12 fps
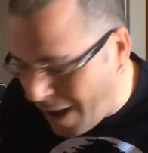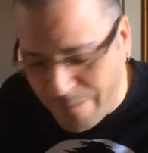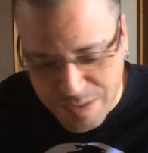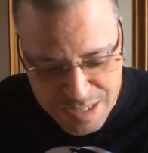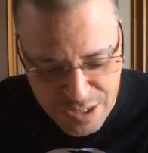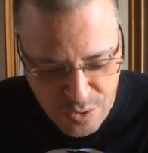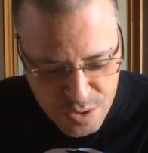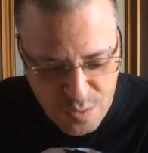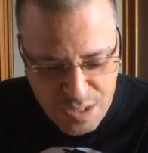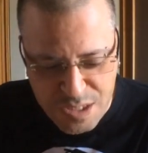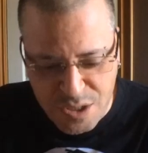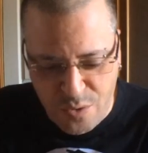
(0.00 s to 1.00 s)
obviously knows
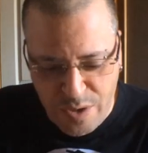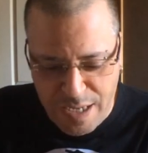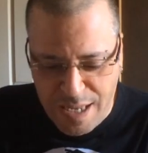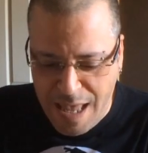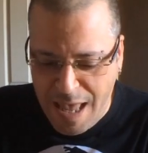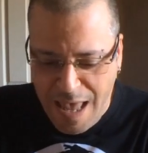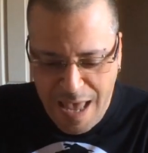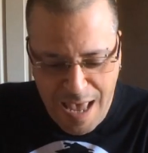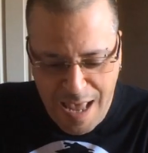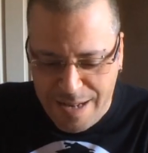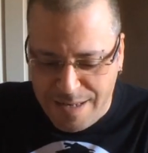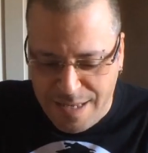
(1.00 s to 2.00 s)
what he's doing,
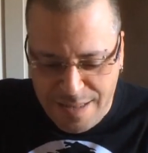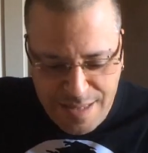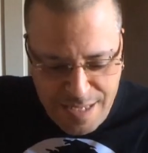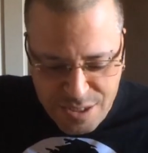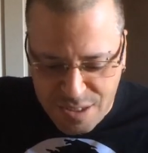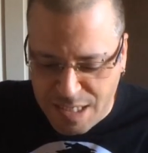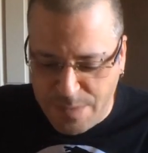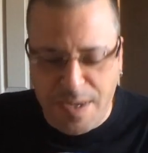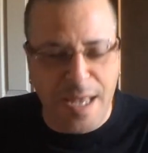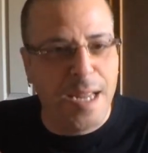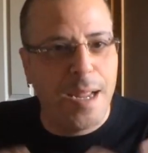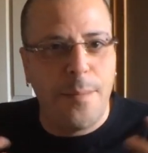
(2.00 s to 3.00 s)
and they just keep
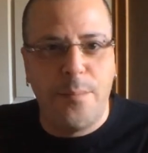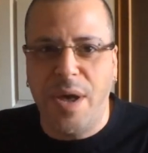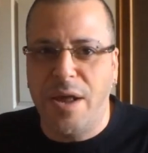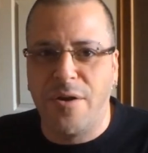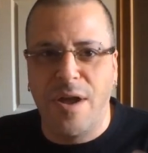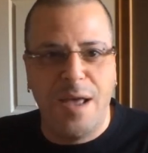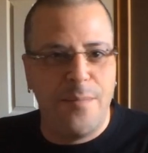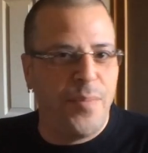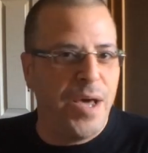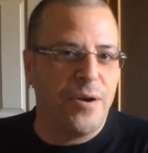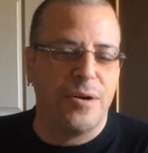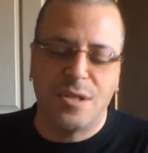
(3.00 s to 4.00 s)
getting better and
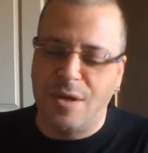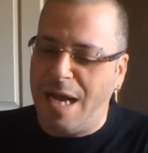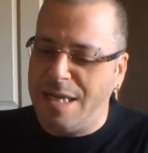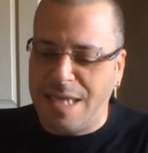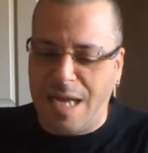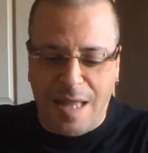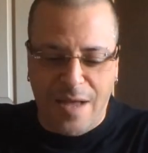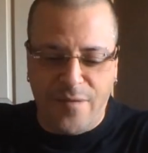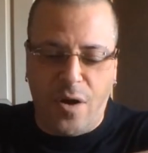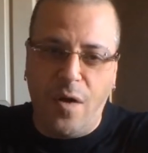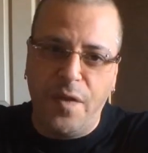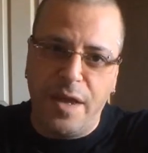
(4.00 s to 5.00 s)
better. So guys, I'll
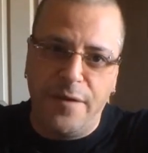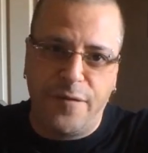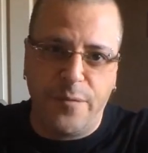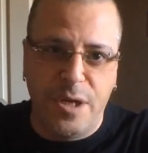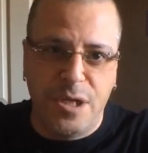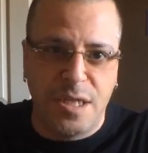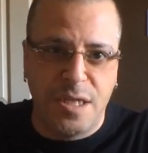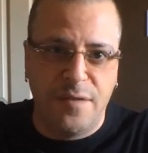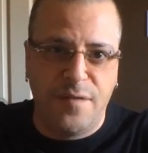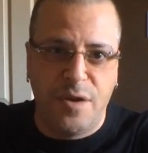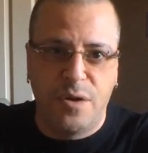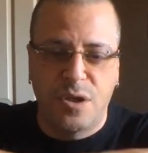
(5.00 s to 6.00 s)
have all the information in
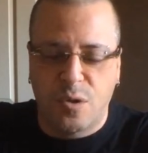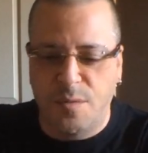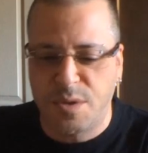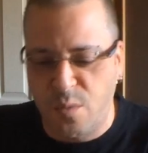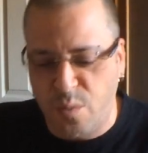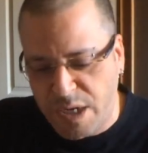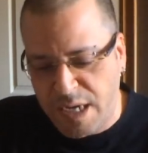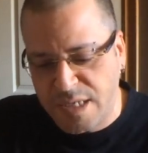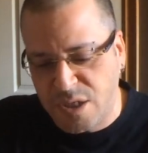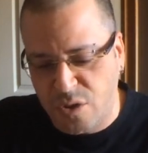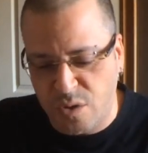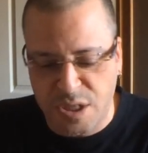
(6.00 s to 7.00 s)
the video description where you
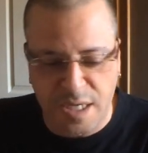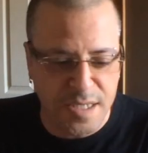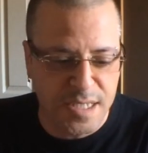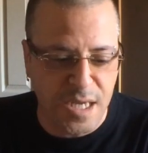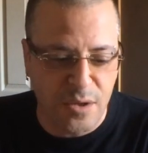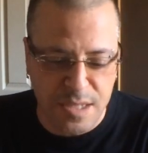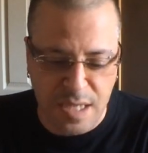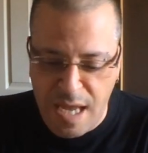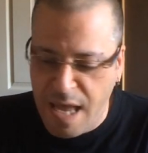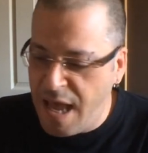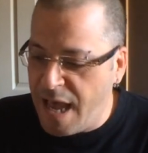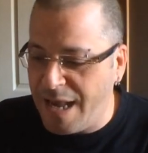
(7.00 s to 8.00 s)
guys can go check these out.
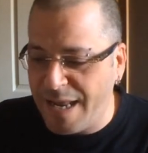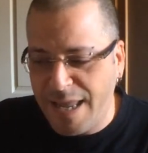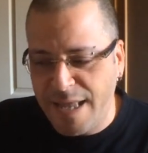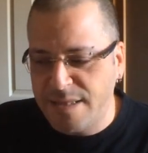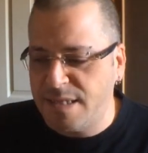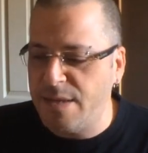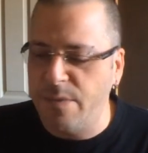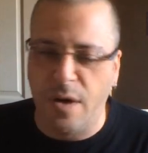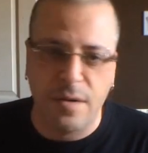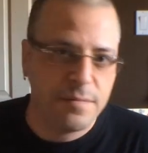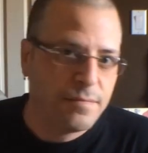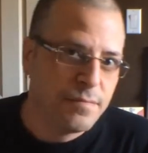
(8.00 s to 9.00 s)
And again,
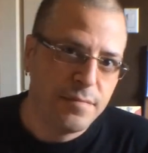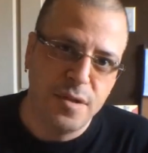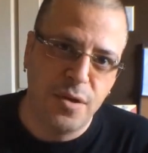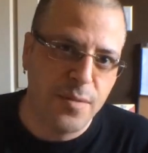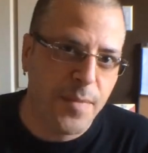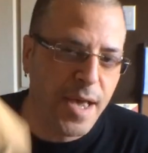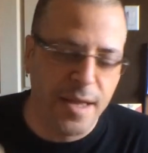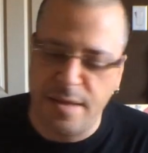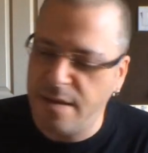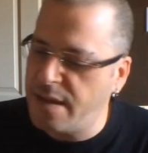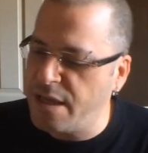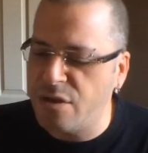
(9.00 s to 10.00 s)
Timo, you're the
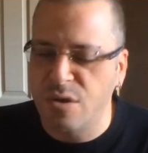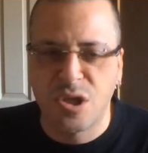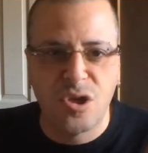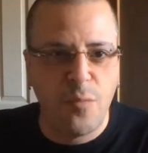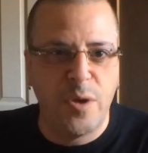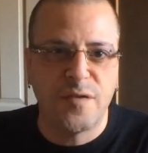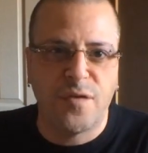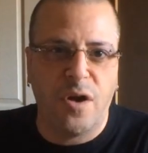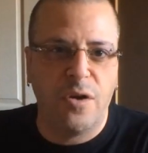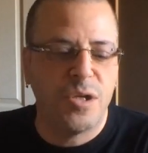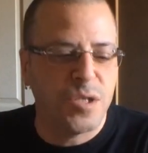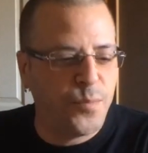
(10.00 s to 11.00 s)
man. Thank you so much for
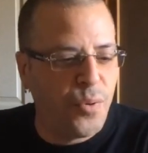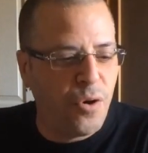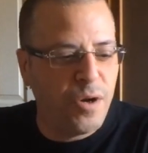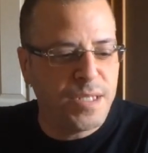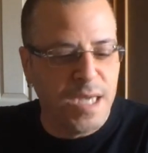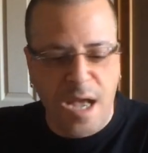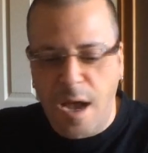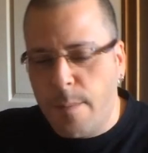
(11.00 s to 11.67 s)
all your support.